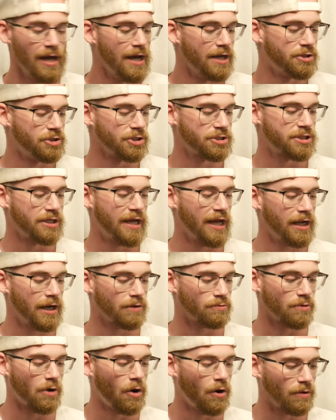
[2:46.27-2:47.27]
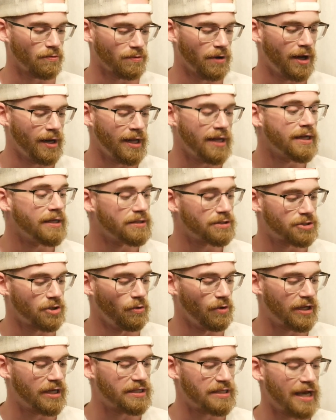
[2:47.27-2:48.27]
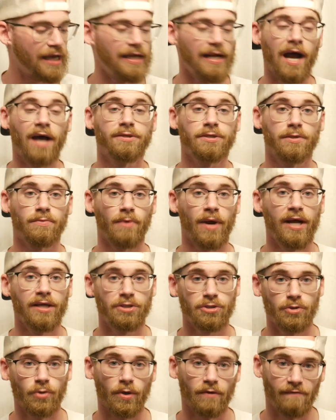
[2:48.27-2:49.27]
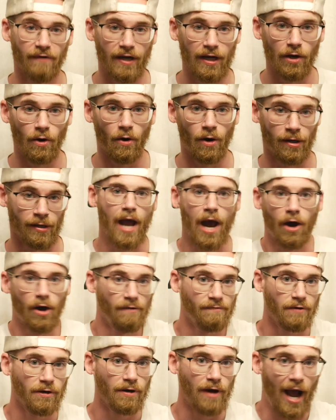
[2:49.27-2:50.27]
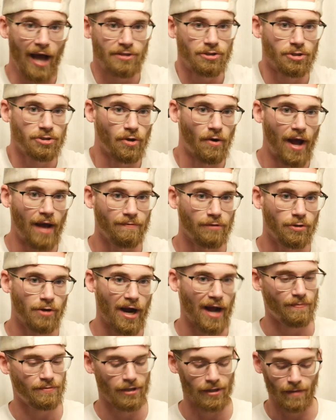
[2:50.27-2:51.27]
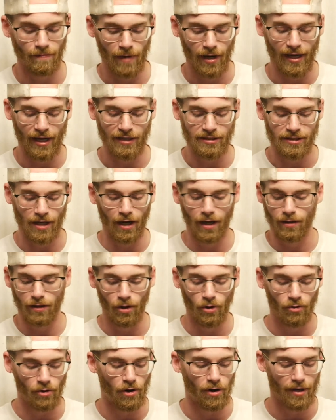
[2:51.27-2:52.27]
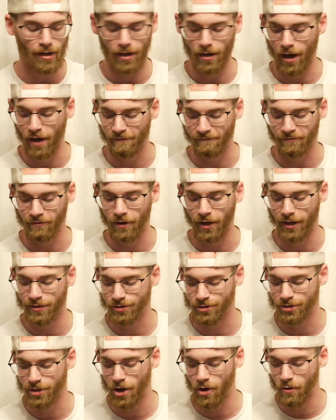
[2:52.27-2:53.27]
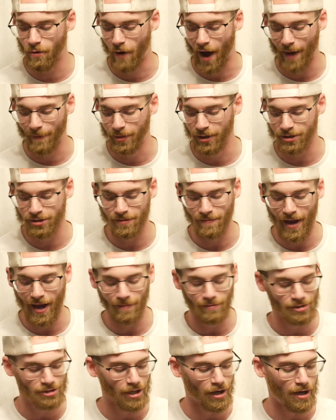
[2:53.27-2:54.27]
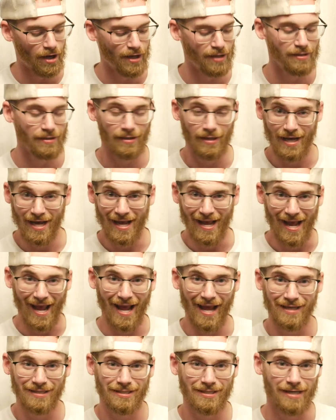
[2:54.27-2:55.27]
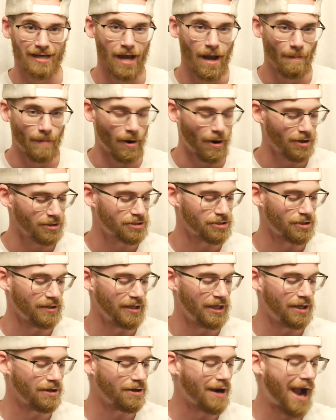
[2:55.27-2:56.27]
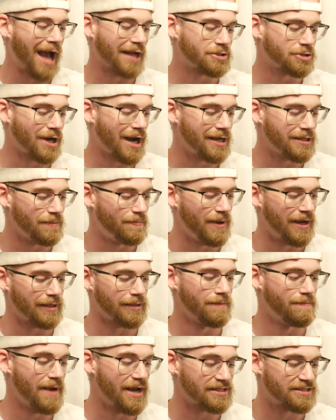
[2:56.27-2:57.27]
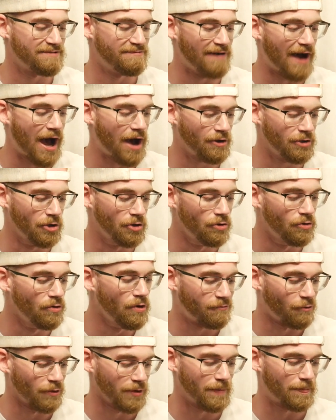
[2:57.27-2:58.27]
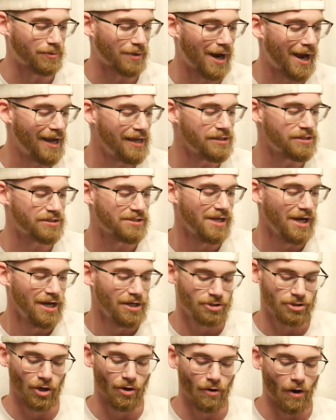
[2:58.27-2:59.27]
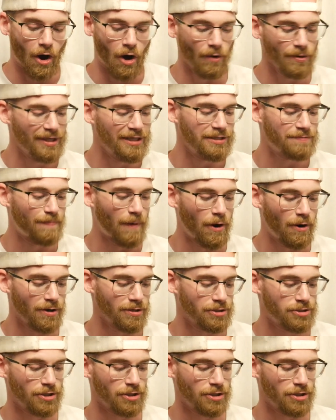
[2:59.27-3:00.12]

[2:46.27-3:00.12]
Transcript: just to get it running and so we could take it out to the range and do a video on it. However, I just don't have a crap ton of money to unload on it up front. So I put some Amazon-esque parts on here. I tried to pick the best value for the price. So all these parts